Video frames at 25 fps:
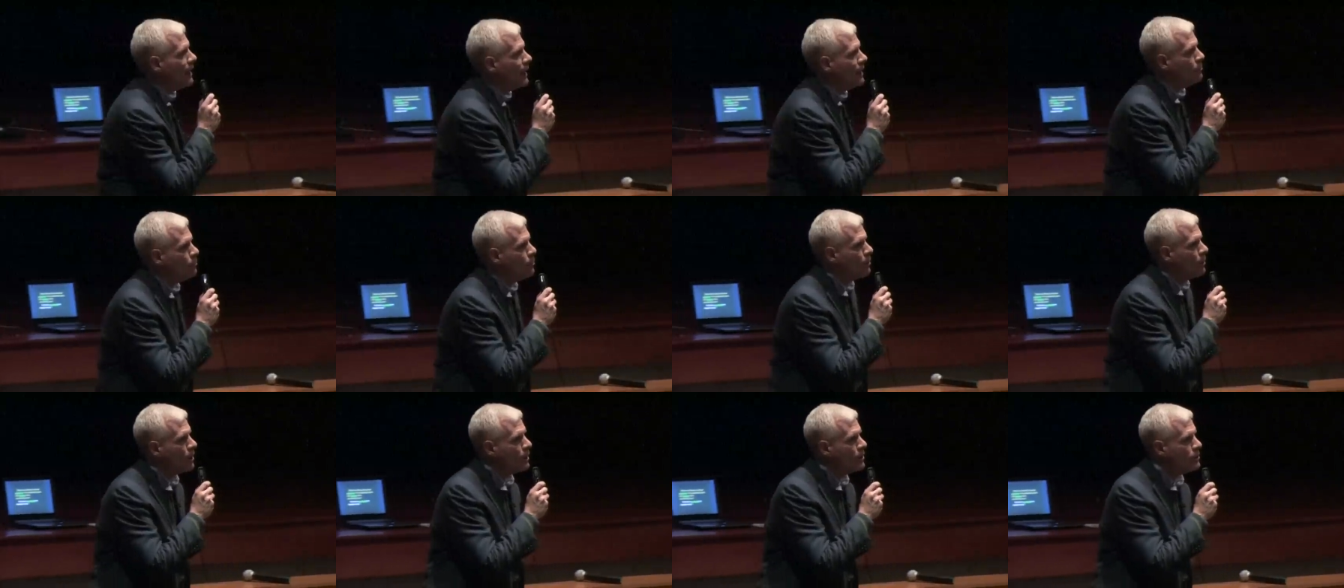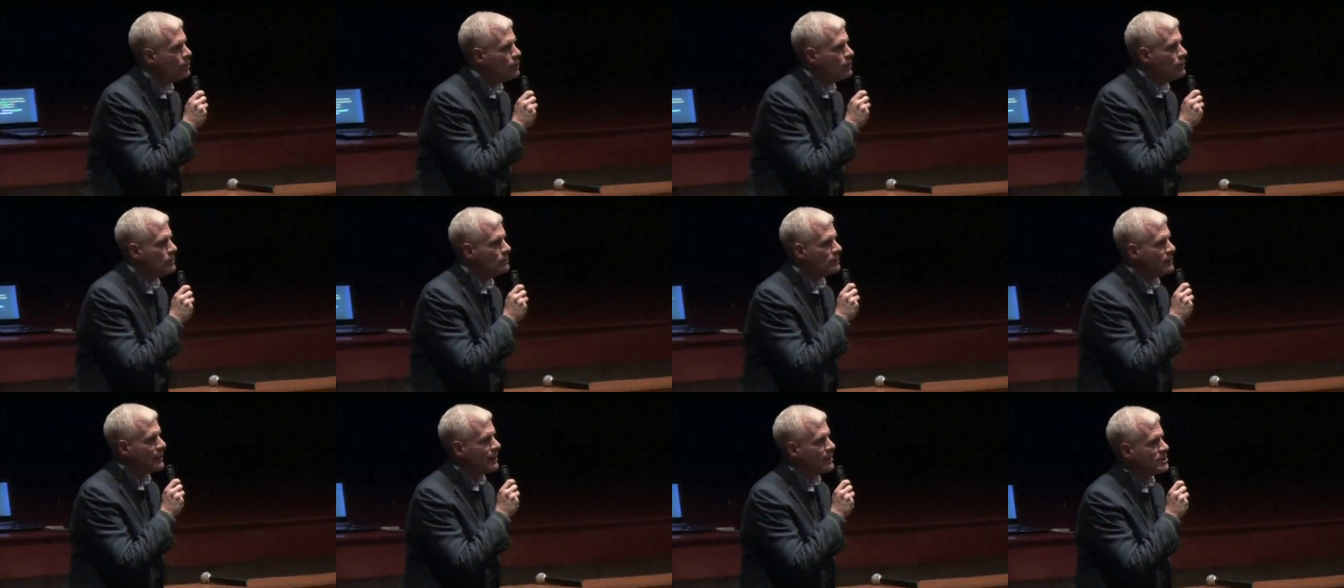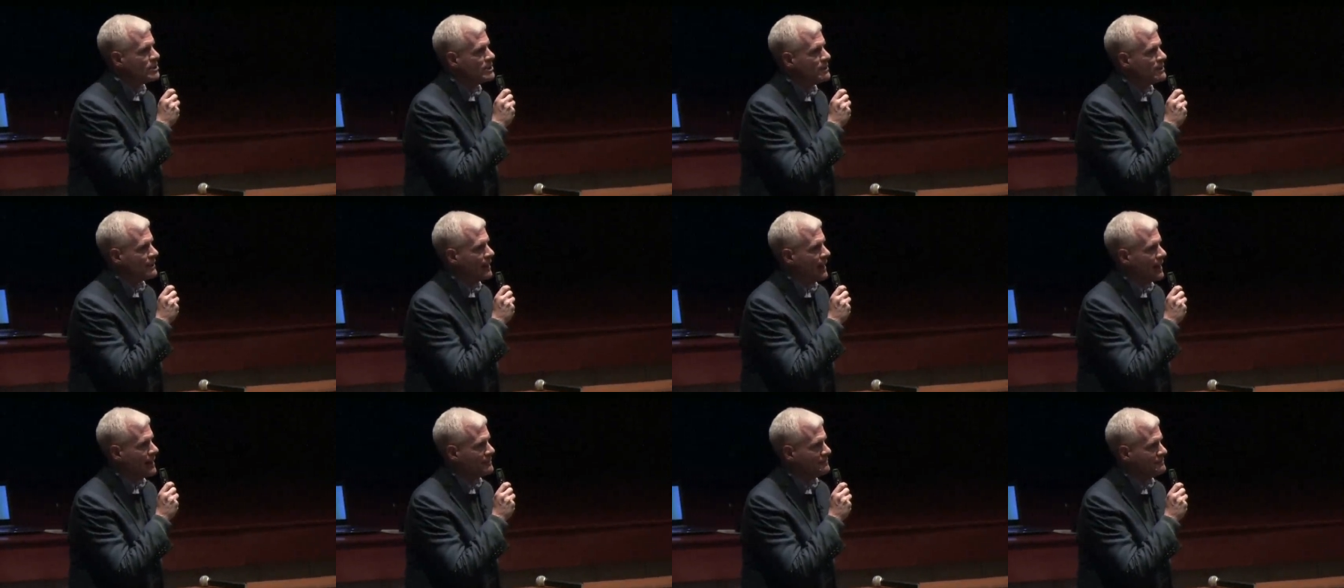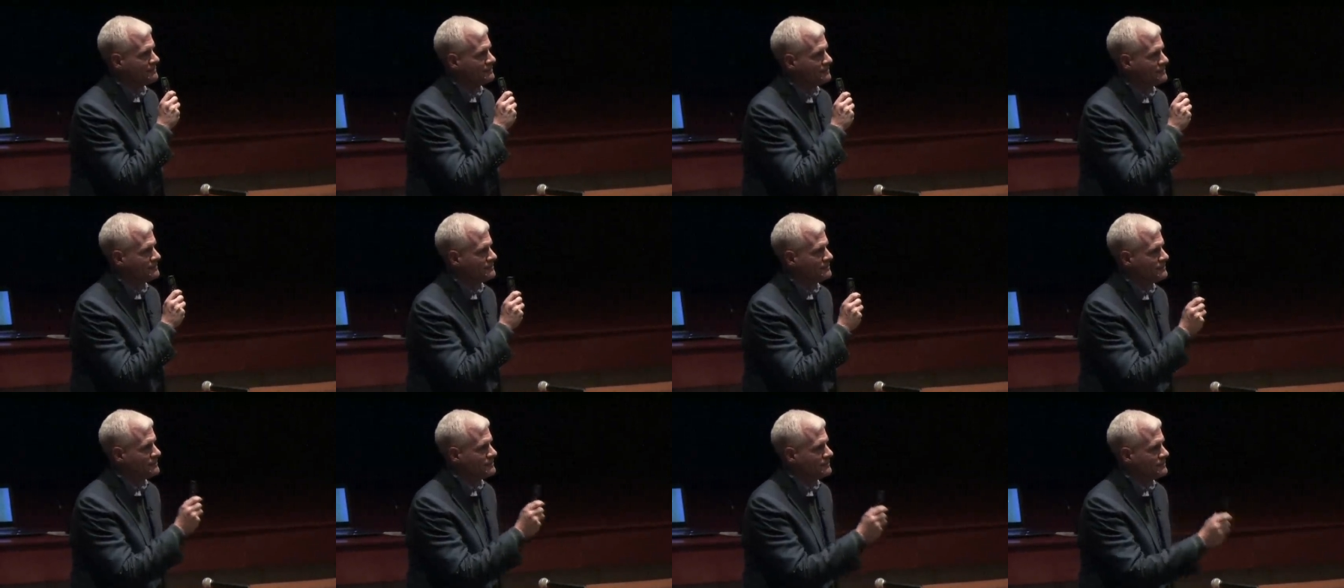and where are you in relation to that?
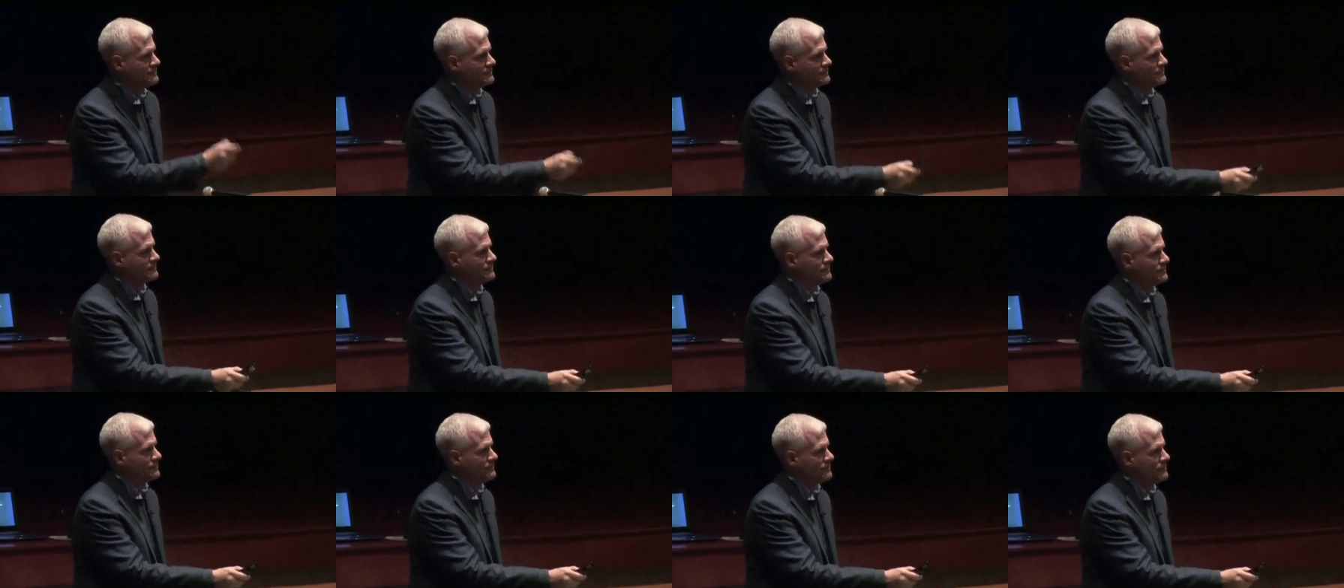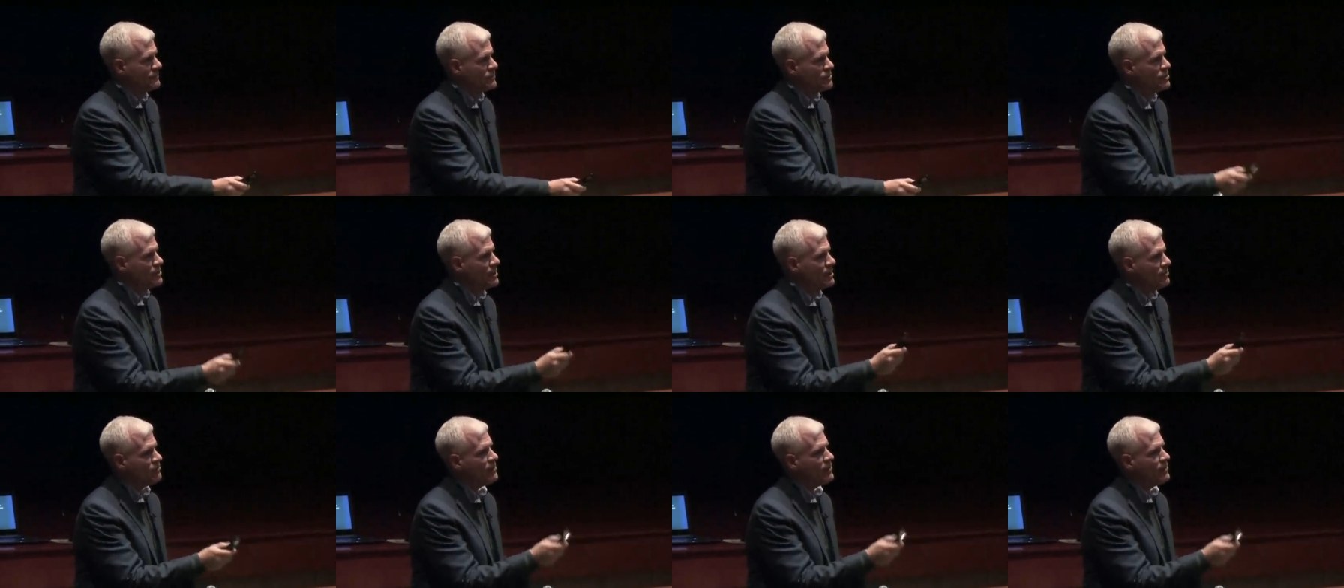See,